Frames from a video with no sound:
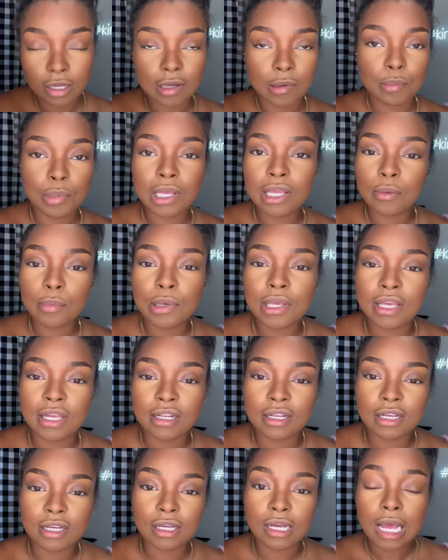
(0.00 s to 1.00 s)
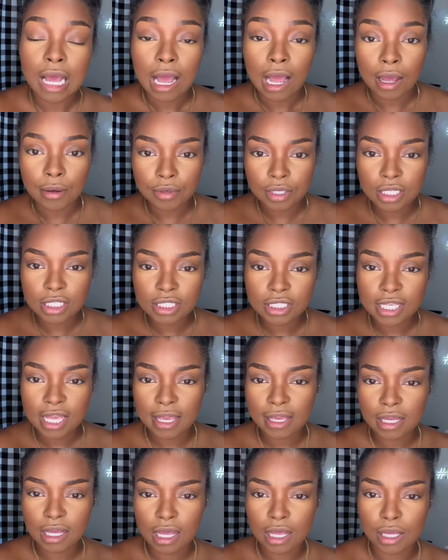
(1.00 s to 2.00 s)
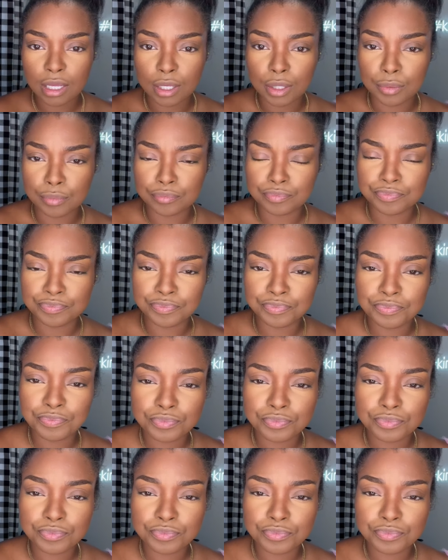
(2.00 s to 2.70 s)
Pink Peony. I'm gonna take that's